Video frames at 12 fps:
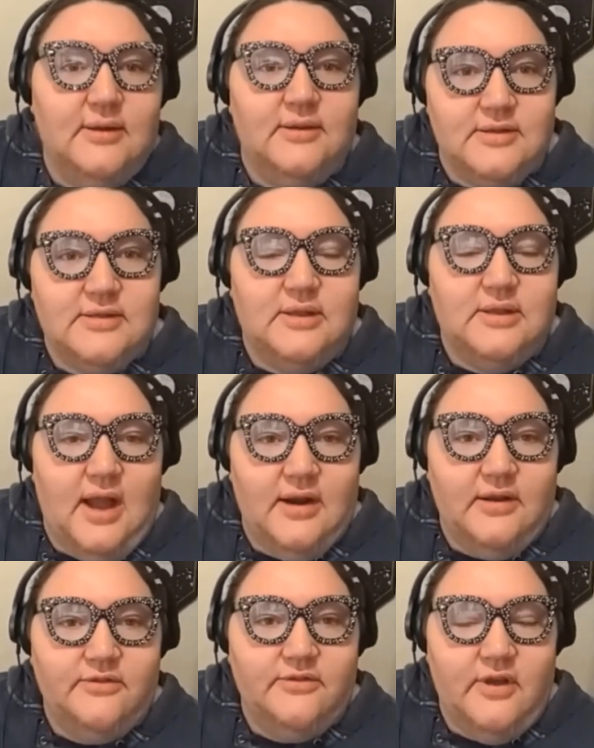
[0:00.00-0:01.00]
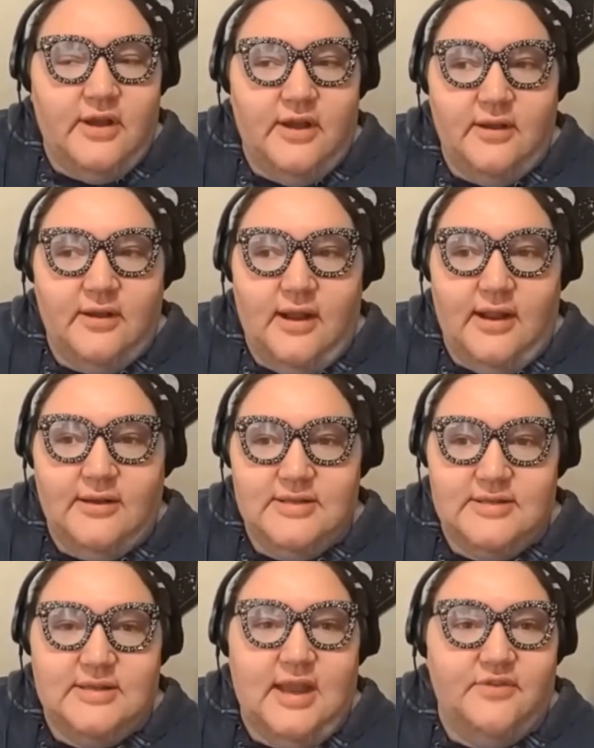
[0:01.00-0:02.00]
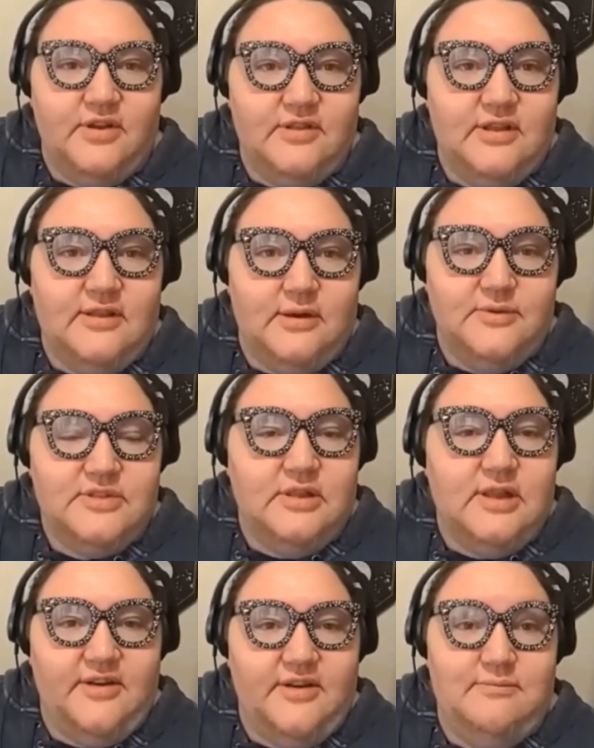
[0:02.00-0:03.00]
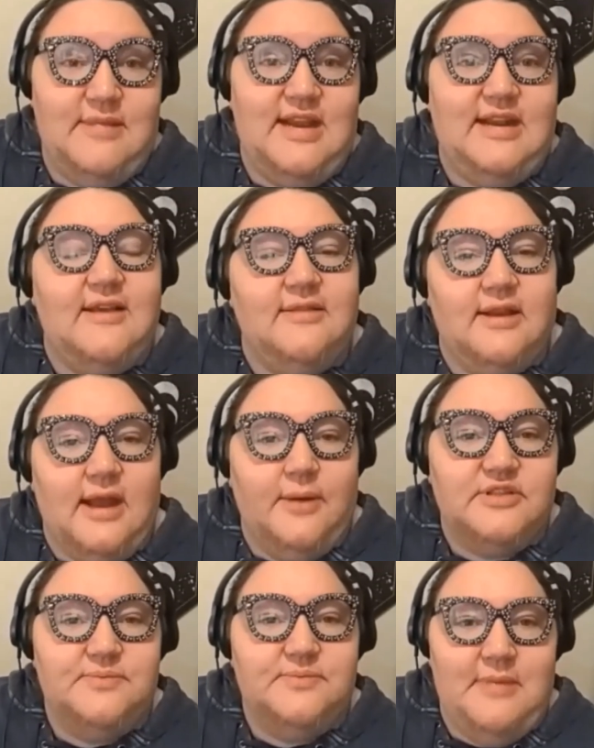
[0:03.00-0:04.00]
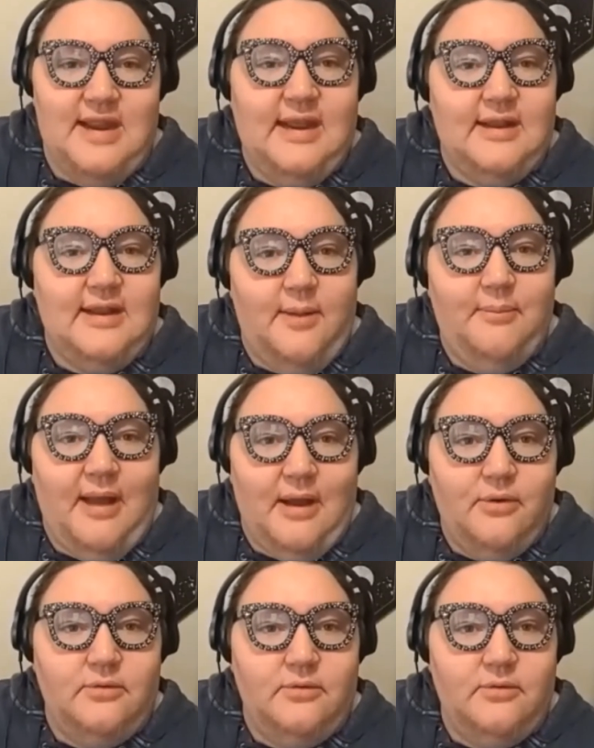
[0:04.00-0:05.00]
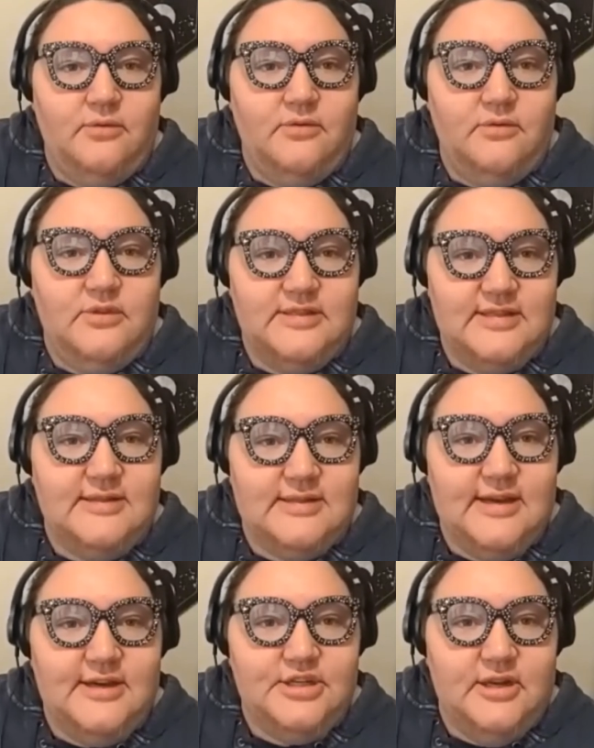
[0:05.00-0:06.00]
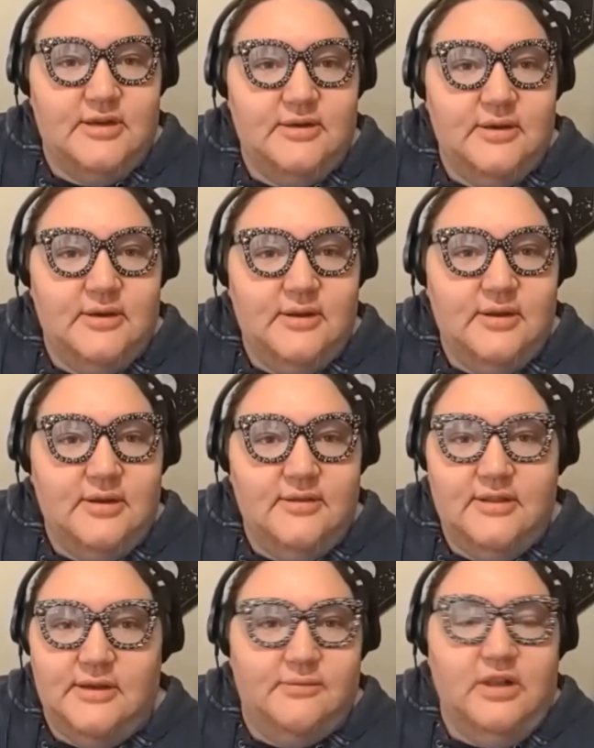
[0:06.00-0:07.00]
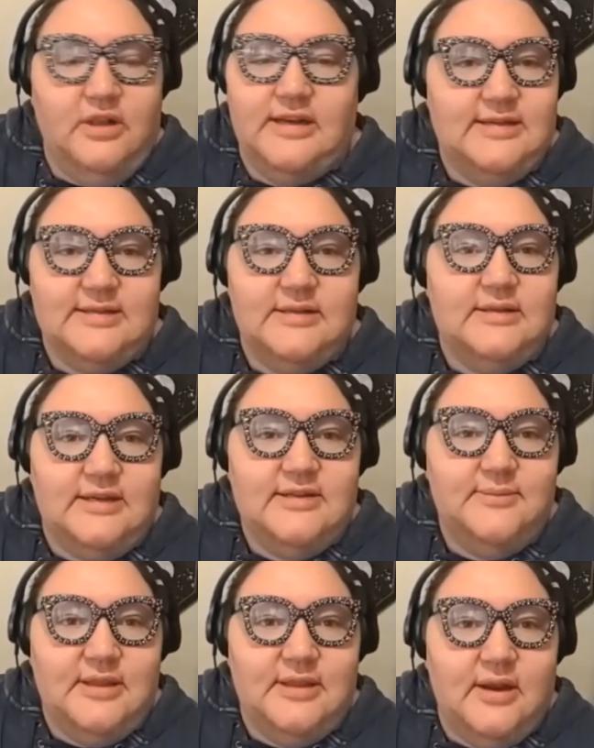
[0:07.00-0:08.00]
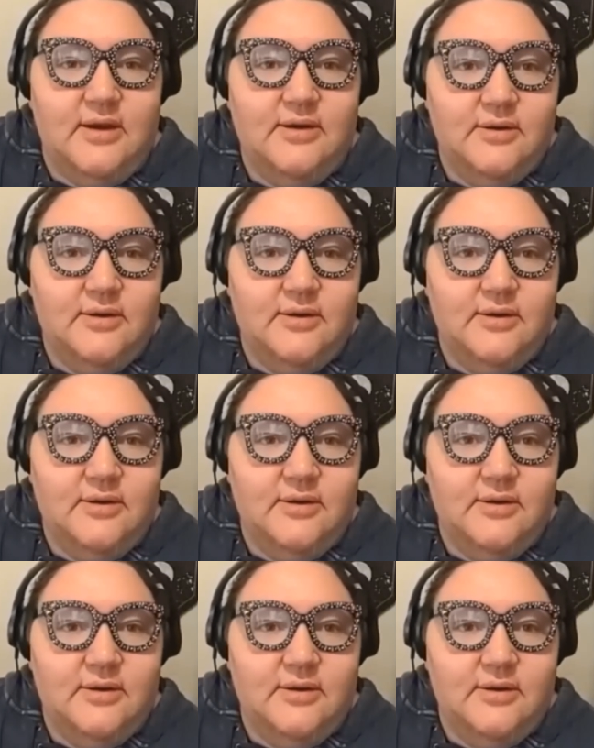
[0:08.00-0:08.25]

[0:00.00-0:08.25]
There's a lot of, I discovered that there was a lot of meaning that I was making about the sensation that really doesn't need to be there.